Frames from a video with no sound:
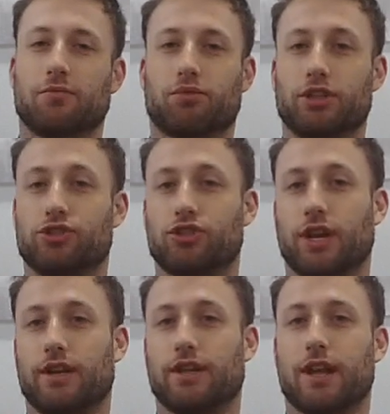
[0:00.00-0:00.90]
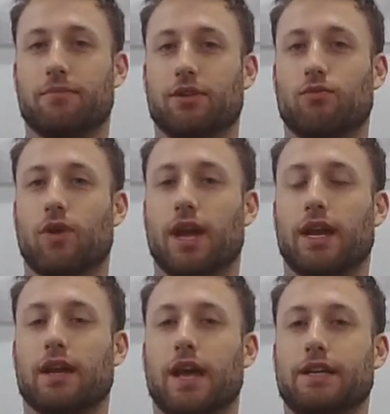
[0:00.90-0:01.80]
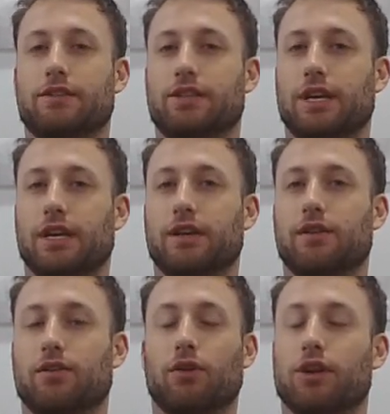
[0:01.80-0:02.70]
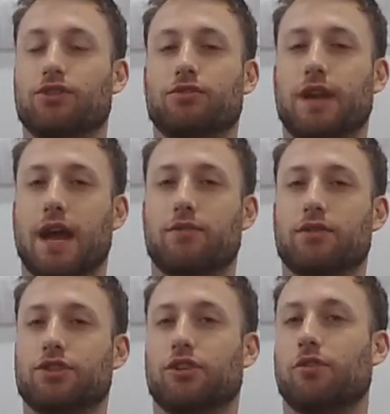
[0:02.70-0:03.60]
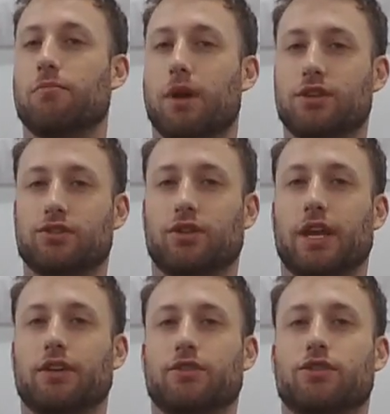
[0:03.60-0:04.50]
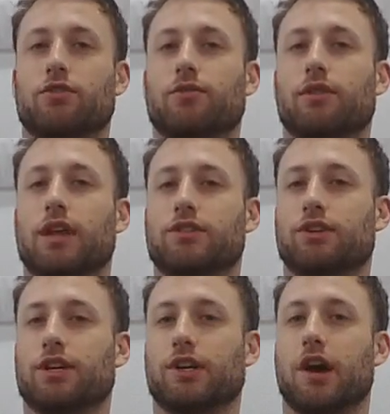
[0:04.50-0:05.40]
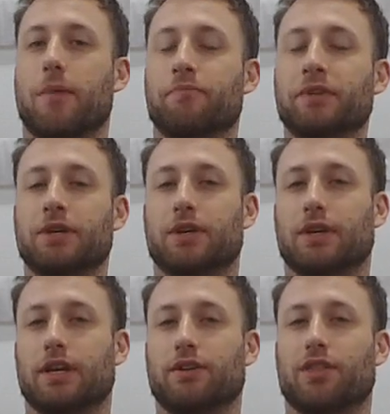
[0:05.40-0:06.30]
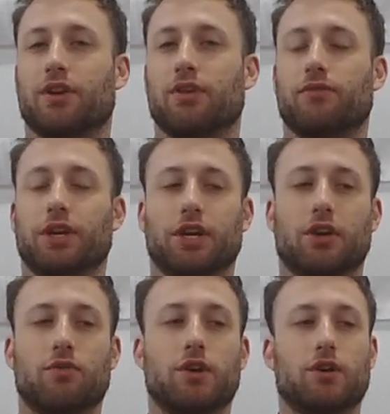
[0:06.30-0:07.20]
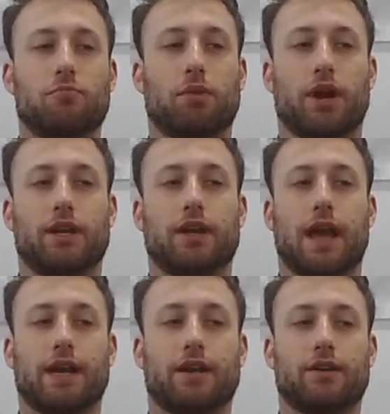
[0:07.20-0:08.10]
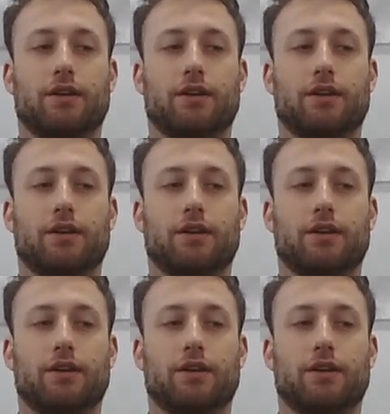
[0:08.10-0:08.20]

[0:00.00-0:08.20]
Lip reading: appreciate them the way I did or do now until months later. So that's going to come in the 3rd video. And